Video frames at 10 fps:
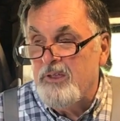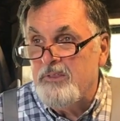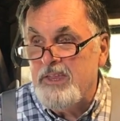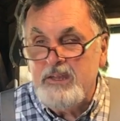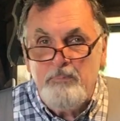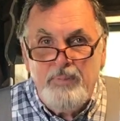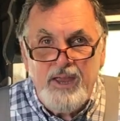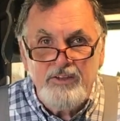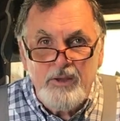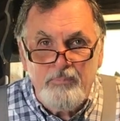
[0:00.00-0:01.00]
They get
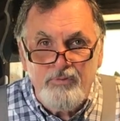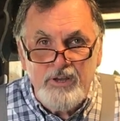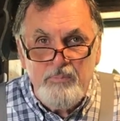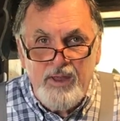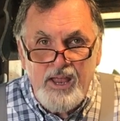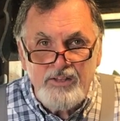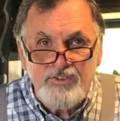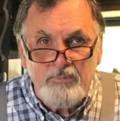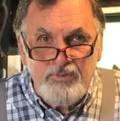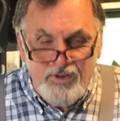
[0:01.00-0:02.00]
banged up pretty bad
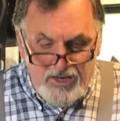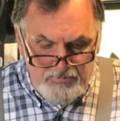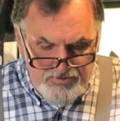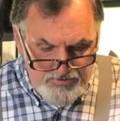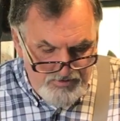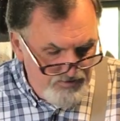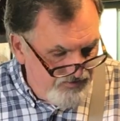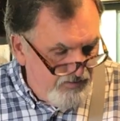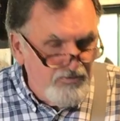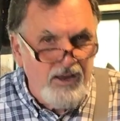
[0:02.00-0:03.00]
sometimes.
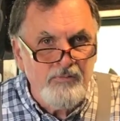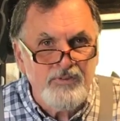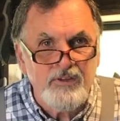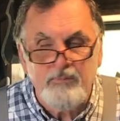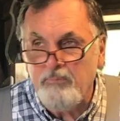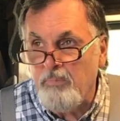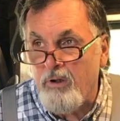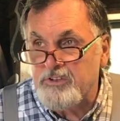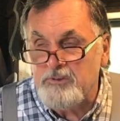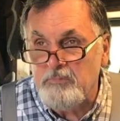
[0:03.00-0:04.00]
Sometimes
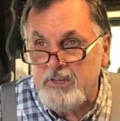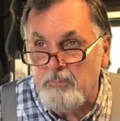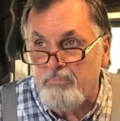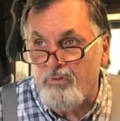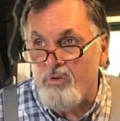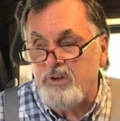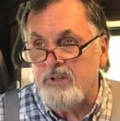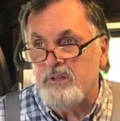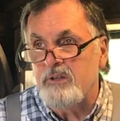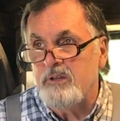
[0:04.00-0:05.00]
parts of them get
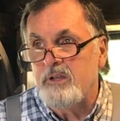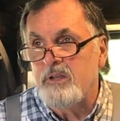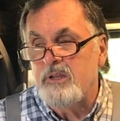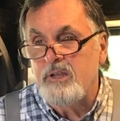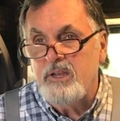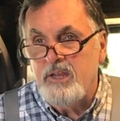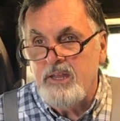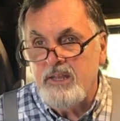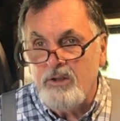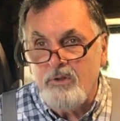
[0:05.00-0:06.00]
broken,
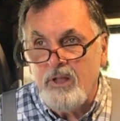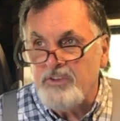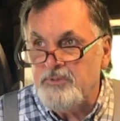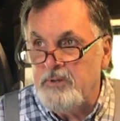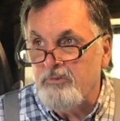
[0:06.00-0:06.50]
and that all has to be